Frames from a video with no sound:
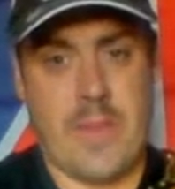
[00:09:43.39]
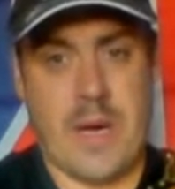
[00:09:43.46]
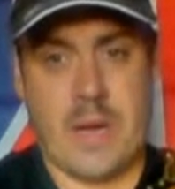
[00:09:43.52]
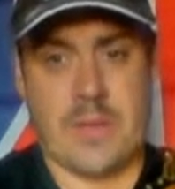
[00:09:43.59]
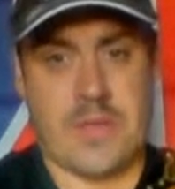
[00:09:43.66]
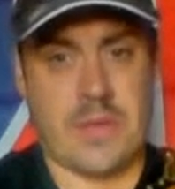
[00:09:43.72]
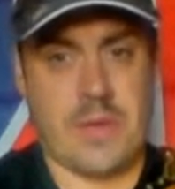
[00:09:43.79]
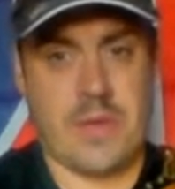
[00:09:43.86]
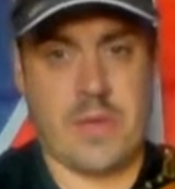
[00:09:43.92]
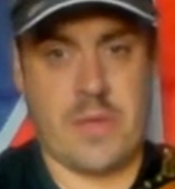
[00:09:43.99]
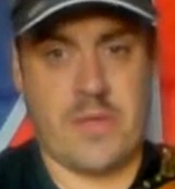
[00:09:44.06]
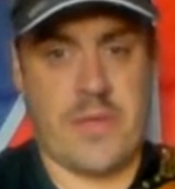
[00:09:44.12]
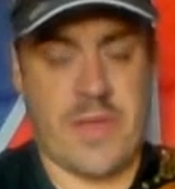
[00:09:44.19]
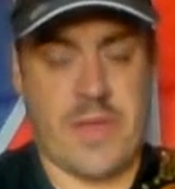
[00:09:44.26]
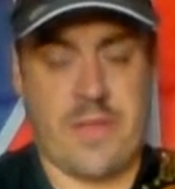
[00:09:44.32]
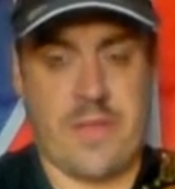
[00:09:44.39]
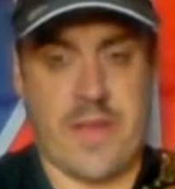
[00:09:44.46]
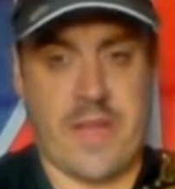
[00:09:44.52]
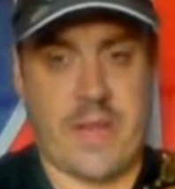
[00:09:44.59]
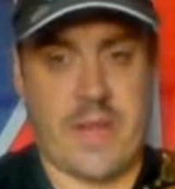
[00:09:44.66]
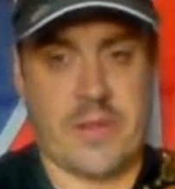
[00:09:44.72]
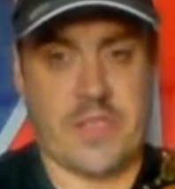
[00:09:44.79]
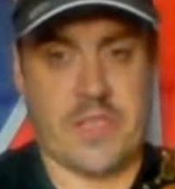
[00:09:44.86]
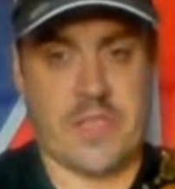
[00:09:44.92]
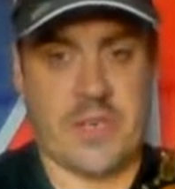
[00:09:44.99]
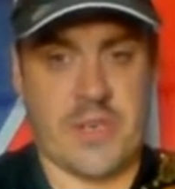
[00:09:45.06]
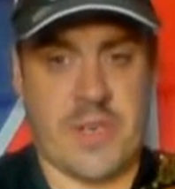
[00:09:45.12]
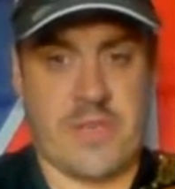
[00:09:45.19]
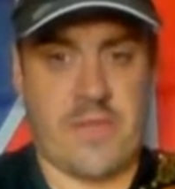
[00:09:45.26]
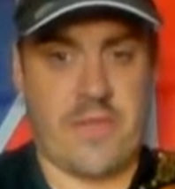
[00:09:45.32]
Absolutely loved it, the fact that it was
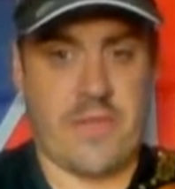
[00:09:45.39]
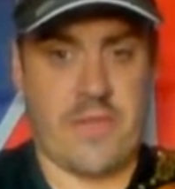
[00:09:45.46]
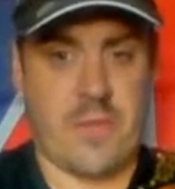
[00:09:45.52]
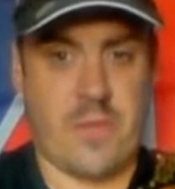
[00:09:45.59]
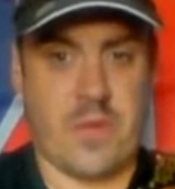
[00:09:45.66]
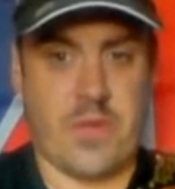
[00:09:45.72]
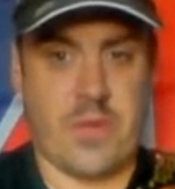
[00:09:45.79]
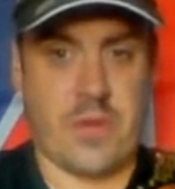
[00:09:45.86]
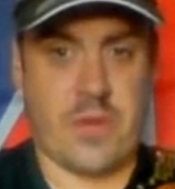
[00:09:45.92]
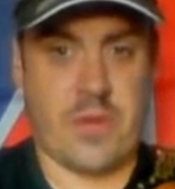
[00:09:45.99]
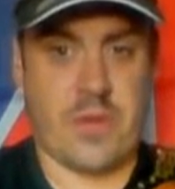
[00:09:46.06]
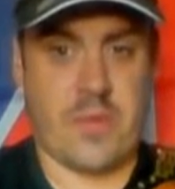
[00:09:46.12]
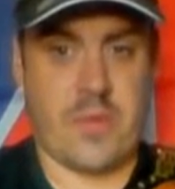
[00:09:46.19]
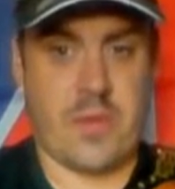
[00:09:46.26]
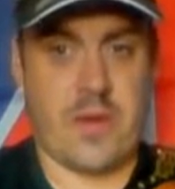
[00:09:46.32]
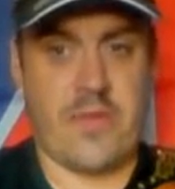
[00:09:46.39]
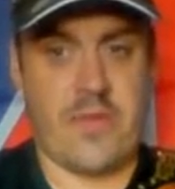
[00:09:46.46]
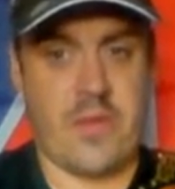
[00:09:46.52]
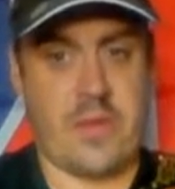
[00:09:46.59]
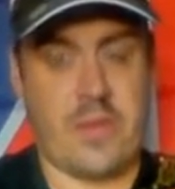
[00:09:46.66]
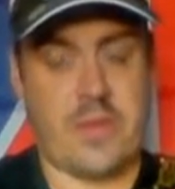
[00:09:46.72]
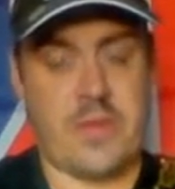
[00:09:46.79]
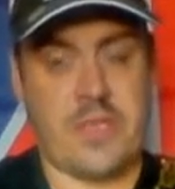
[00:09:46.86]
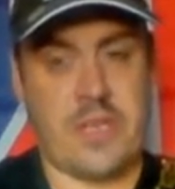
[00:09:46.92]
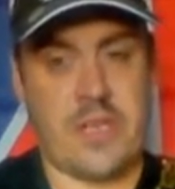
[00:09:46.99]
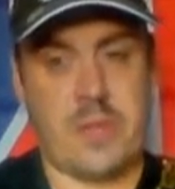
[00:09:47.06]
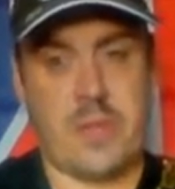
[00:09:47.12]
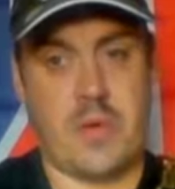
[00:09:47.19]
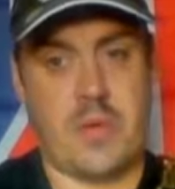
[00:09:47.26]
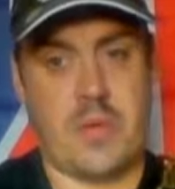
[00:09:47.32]
so different from what WWF and
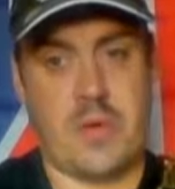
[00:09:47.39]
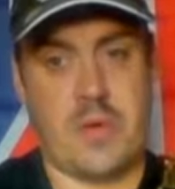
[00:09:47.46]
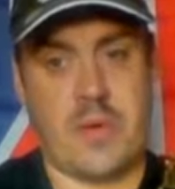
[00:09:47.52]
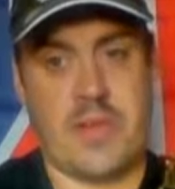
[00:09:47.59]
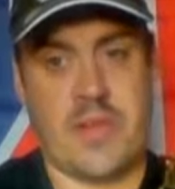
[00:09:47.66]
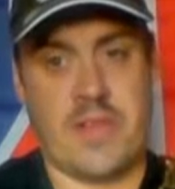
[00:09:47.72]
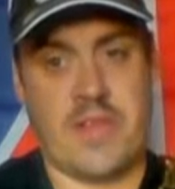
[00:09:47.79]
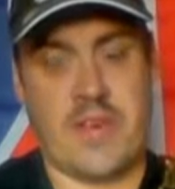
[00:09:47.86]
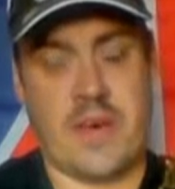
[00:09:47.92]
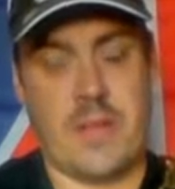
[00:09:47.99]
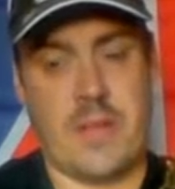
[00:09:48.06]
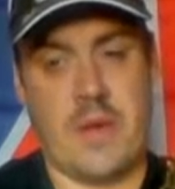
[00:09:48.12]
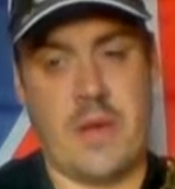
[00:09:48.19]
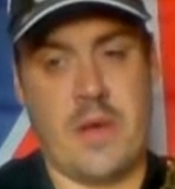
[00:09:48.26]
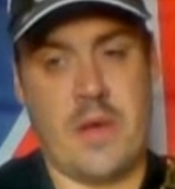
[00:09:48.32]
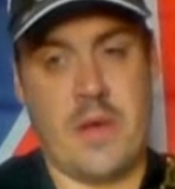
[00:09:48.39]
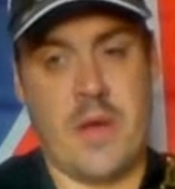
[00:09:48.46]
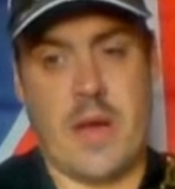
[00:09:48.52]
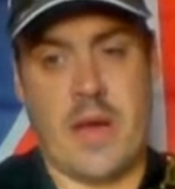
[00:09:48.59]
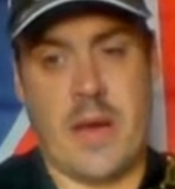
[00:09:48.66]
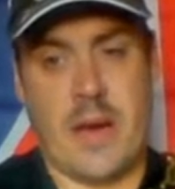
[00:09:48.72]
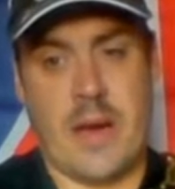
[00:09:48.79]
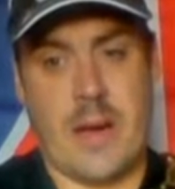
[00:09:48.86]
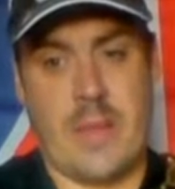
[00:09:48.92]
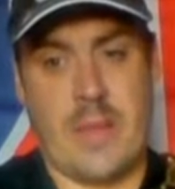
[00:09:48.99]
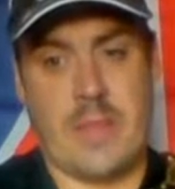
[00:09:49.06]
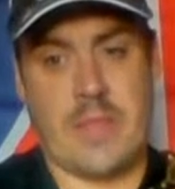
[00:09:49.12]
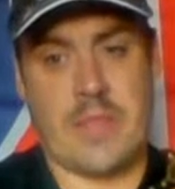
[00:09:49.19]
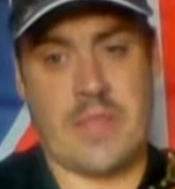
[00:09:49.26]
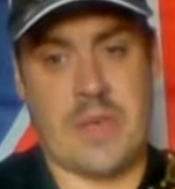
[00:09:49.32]
WCW were doing at the time.
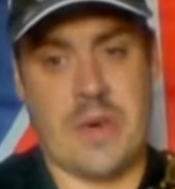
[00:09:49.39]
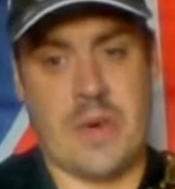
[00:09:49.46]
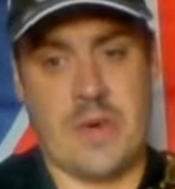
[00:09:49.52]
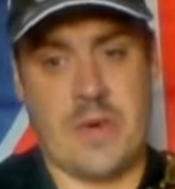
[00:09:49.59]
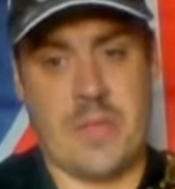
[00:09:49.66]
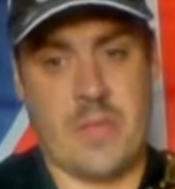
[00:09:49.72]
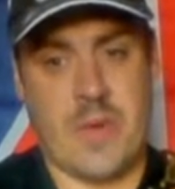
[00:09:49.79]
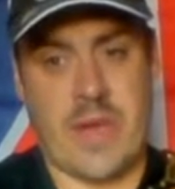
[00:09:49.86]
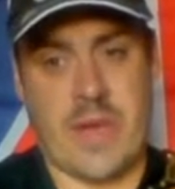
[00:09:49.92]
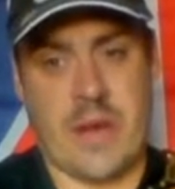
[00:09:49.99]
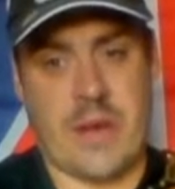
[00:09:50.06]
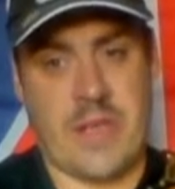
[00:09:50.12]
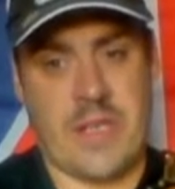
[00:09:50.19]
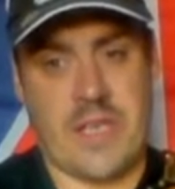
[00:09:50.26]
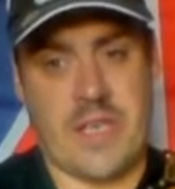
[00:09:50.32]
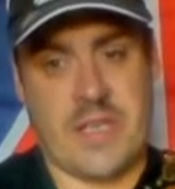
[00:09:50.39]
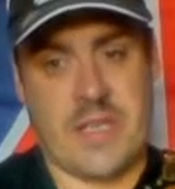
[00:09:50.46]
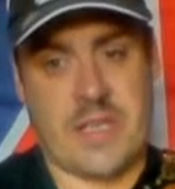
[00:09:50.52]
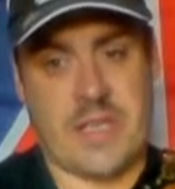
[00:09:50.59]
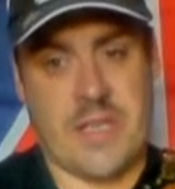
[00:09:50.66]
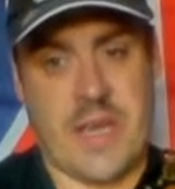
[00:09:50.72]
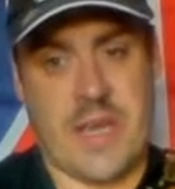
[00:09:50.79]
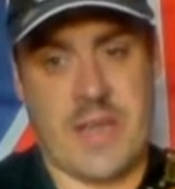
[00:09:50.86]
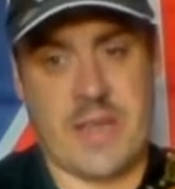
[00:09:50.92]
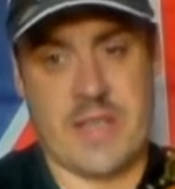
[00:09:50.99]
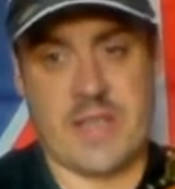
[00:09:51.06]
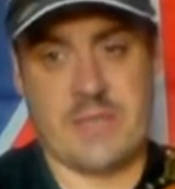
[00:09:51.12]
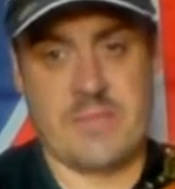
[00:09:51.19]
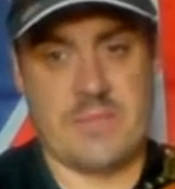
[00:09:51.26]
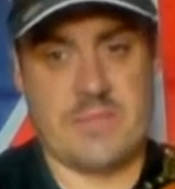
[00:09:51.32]
So when I got the chance to get
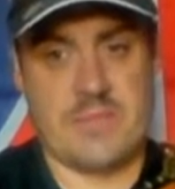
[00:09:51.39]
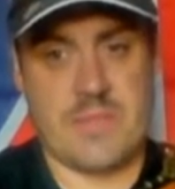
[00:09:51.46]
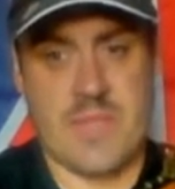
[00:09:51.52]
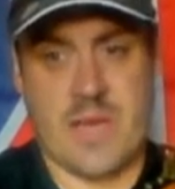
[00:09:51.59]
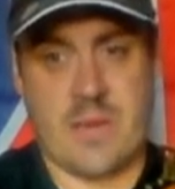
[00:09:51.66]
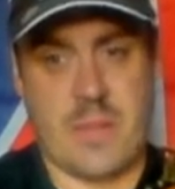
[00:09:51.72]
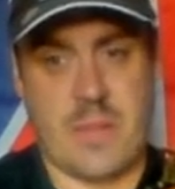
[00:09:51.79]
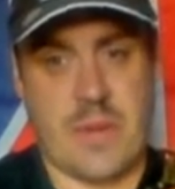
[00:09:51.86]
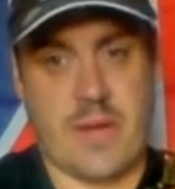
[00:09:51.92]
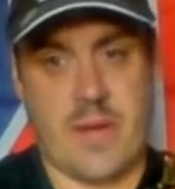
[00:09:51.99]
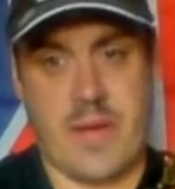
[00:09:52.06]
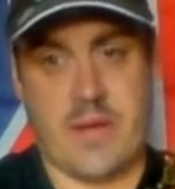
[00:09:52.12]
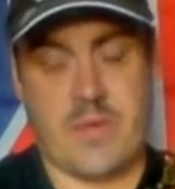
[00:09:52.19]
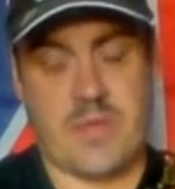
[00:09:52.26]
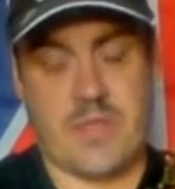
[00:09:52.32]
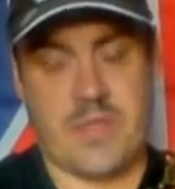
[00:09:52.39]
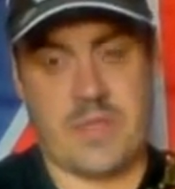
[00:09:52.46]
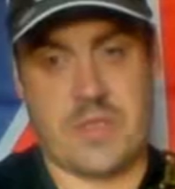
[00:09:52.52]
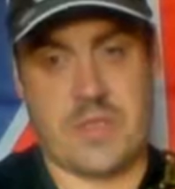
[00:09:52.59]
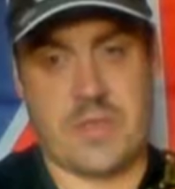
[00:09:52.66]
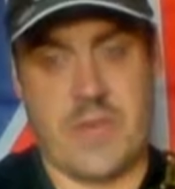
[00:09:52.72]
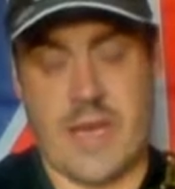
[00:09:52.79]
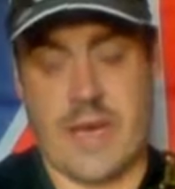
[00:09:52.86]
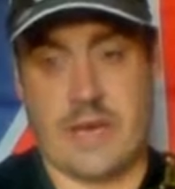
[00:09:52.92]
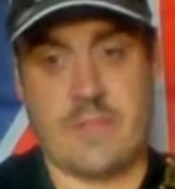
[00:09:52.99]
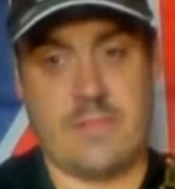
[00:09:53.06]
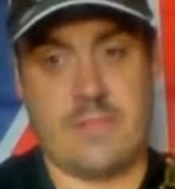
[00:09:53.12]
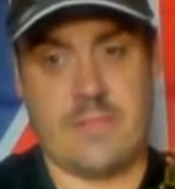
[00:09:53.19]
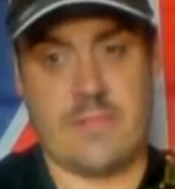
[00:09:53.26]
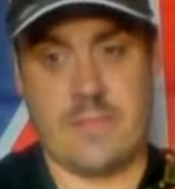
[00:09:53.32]
this tag belt, it was just, yeah,
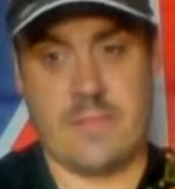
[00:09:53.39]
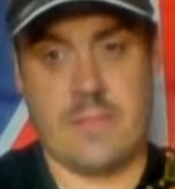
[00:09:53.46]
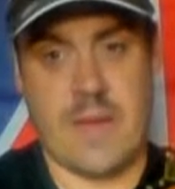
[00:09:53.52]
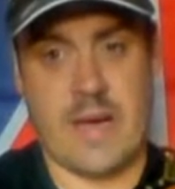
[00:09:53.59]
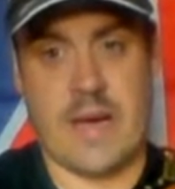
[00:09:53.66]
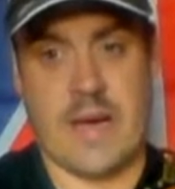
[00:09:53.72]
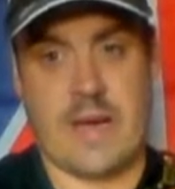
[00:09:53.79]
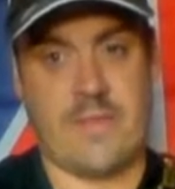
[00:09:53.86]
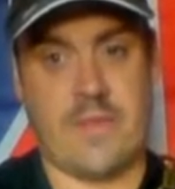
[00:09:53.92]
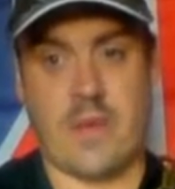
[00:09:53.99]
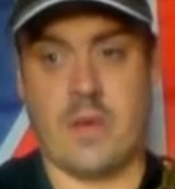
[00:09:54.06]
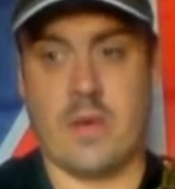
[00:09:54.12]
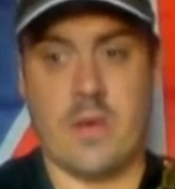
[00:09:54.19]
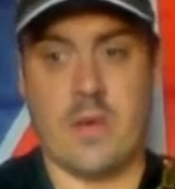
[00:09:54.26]
I have to